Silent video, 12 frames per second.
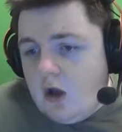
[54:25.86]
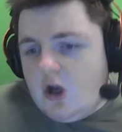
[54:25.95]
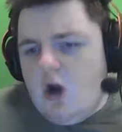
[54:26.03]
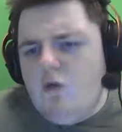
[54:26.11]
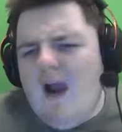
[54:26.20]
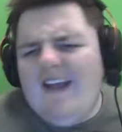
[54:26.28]

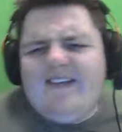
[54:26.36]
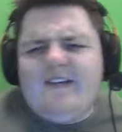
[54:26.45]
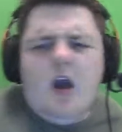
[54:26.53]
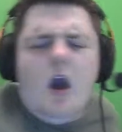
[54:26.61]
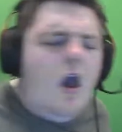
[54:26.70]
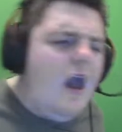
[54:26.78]

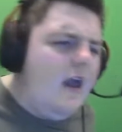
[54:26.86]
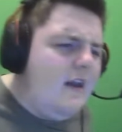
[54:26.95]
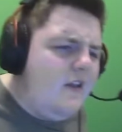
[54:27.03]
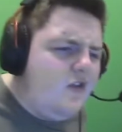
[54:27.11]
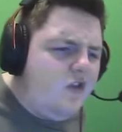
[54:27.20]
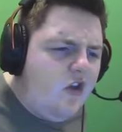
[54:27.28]
Goretzka! And
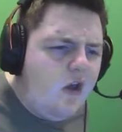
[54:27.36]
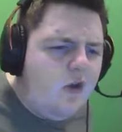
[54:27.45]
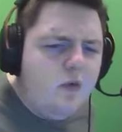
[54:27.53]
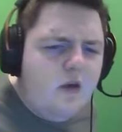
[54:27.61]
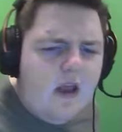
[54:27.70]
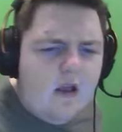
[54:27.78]
it's
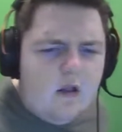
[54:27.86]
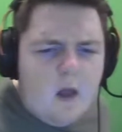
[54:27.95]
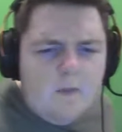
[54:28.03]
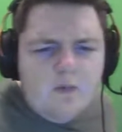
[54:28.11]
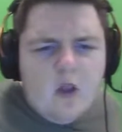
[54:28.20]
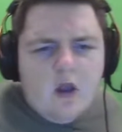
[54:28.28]
2-0
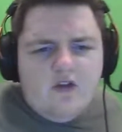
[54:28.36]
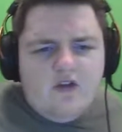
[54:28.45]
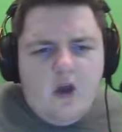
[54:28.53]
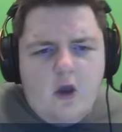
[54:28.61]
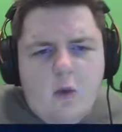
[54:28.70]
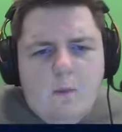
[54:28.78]

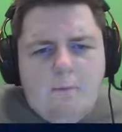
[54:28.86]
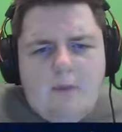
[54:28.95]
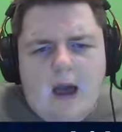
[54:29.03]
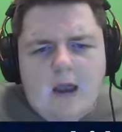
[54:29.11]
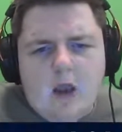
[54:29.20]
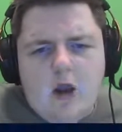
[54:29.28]
to
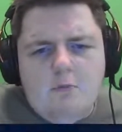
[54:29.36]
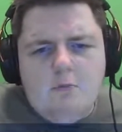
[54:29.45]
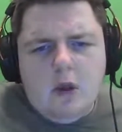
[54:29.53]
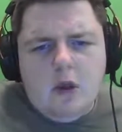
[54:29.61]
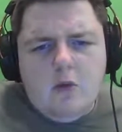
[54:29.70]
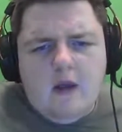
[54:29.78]
Bayern
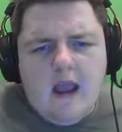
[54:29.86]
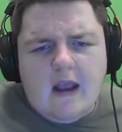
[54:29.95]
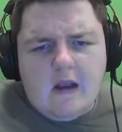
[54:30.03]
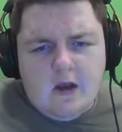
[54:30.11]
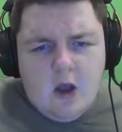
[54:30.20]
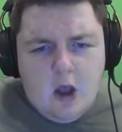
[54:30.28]

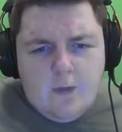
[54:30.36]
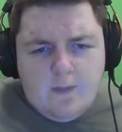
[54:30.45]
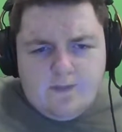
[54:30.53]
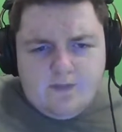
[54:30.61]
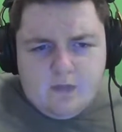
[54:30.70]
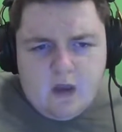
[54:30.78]
Munich.
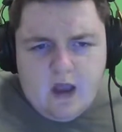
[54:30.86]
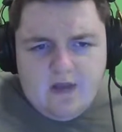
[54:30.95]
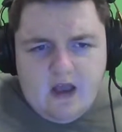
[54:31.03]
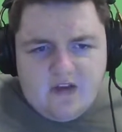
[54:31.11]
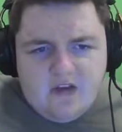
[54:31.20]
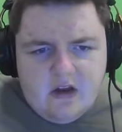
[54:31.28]
And
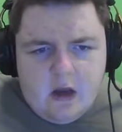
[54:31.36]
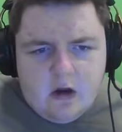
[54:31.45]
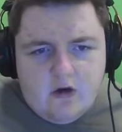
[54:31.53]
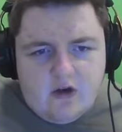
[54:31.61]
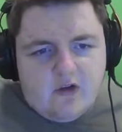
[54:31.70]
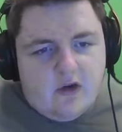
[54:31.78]
that's Leon
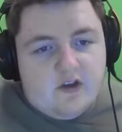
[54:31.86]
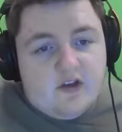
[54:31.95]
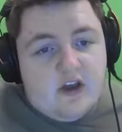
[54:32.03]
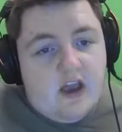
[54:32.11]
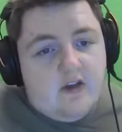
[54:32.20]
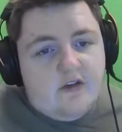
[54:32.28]
Goretzka. And it's
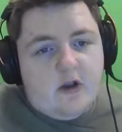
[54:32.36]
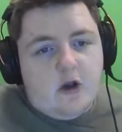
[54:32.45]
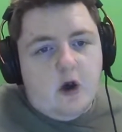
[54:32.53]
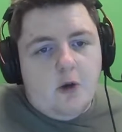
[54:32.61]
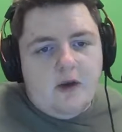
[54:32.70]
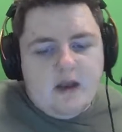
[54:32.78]
Kingsley
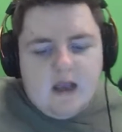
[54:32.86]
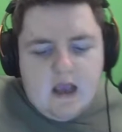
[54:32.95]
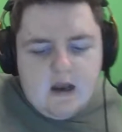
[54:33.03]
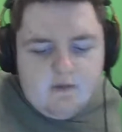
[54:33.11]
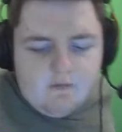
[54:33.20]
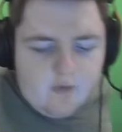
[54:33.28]
Coman
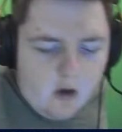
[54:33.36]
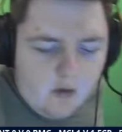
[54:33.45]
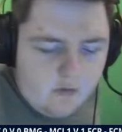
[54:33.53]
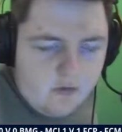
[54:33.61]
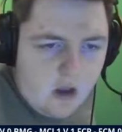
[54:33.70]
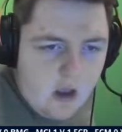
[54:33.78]
again
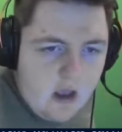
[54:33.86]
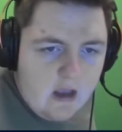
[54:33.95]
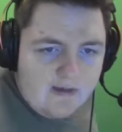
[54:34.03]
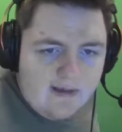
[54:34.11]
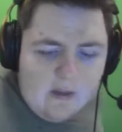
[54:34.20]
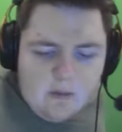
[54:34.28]
involved.
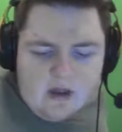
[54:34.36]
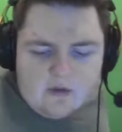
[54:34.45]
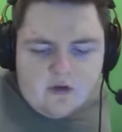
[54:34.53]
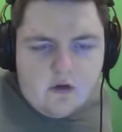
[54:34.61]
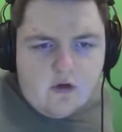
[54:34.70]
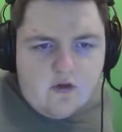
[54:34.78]

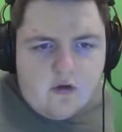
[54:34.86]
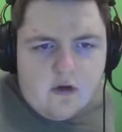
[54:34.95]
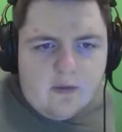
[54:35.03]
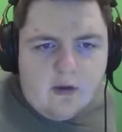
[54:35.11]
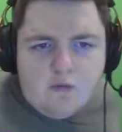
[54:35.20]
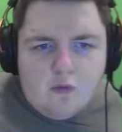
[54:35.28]
Lewandowski does
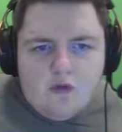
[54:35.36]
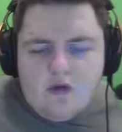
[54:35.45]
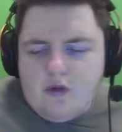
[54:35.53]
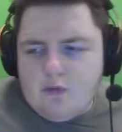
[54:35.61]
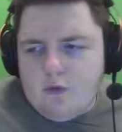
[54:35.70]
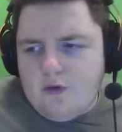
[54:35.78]
incredible. Runs
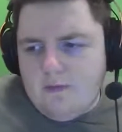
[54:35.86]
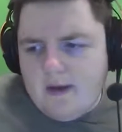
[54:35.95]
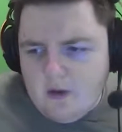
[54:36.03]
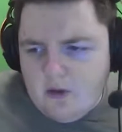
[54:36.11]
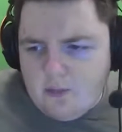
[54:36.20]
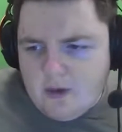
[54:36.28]
it through the
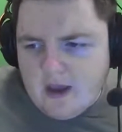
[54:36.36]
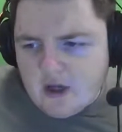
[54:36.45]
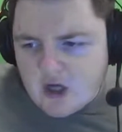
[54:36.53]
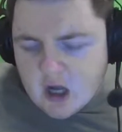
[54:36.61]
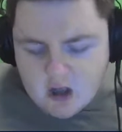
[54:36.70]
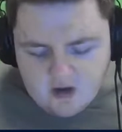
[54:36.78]
middle of the pitch.
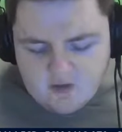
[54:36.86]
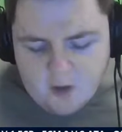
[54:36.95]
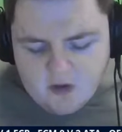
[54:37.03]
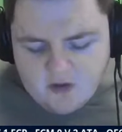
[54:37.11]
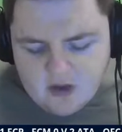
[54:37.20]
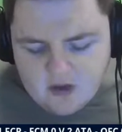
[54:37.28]

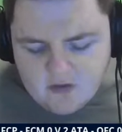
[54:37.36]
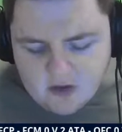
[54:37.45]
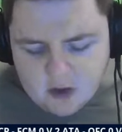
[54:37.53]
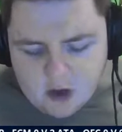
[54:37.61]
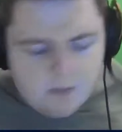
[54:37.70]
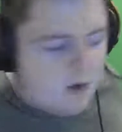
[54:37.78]
Spots Kingsley
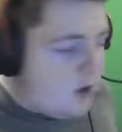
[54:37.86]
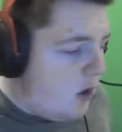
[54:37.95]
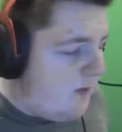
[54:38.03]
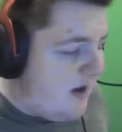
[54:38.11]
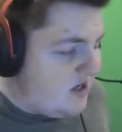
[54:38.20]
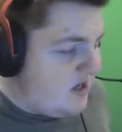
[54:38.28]
Coman.
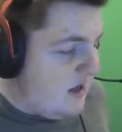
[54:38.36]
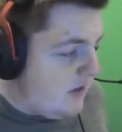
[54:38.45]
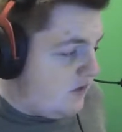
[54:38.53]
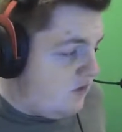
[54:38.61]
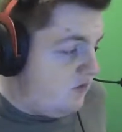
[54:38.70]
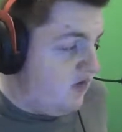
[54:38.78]
Coman actually
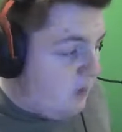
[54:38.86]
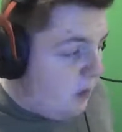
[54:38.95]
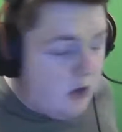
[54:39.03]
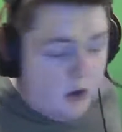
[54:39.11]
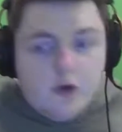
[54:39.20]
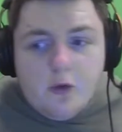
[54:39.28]
gets
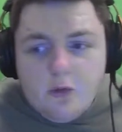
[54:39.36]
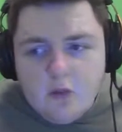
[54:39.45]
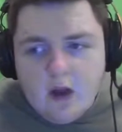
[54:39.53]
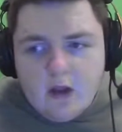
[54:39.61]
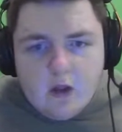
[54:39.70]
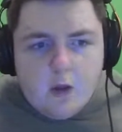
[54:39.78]
swallowed up
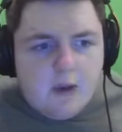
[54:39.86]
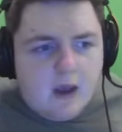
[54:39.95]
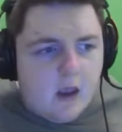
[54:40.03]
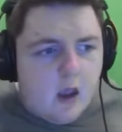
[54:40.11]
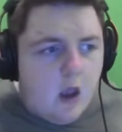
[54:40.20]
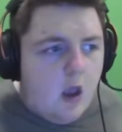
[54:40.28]
quite a lot by